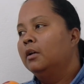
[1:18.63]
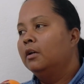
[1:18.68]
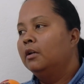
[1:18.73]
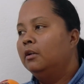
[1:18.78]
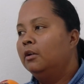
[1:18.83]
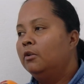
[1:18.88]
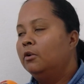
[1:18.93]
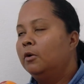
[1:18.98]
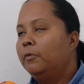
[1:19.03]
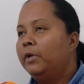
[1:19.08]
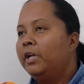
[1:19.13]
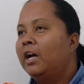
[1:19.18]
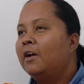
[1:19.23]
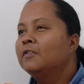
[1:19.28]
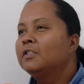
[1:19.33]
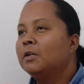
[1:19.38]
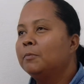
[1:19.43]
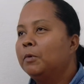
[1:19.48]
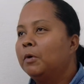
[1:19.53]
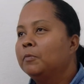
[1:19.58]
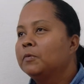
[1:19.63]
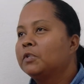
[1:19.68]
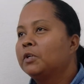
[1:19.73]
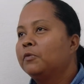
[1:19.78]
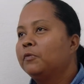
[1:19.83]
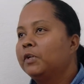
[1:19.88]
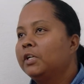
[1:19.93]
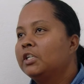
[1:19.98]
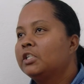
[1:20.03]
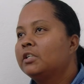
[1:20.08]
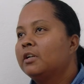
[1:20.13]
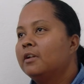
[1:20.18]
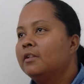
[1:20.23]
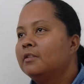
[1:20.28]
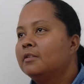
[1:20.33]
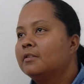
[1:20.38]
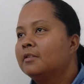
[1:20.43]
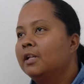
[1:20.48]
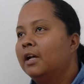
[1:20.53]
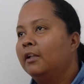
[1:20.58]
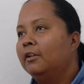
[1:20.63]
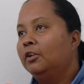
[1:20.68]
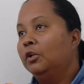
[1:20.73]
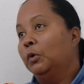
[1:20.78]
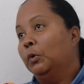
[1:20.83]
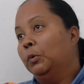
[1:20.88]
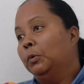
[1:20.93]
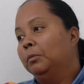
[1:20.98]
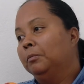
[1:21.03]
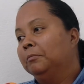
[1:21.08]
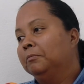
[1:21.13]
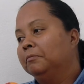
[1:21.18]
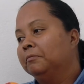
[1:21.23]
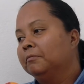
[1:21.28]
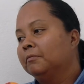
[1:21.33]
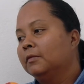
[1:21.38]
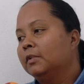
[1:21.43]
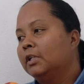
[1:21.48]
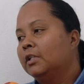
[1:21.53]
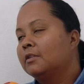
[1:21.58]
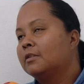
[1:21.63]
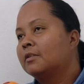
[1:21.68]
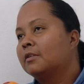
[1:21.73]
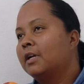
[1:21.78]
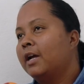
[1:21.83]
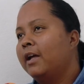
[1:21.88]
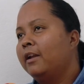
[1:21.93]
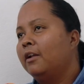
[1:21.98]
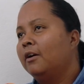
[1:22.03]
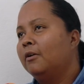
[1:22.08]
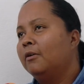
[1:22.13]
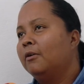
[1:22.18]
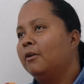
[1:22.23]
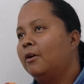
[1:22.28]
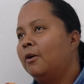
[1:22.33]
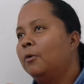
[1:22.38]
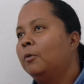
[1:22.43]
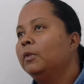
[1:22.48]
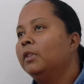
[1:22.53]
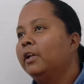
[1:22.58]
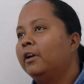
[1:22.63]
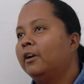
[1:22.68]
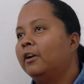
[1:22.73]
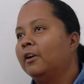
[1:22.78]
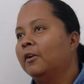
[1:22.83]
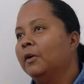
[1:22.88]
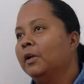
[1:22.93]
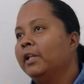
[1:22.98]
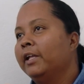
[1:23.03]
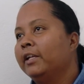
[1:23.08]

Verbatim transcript: you know, we have some observations that, you know, it's kind of out there.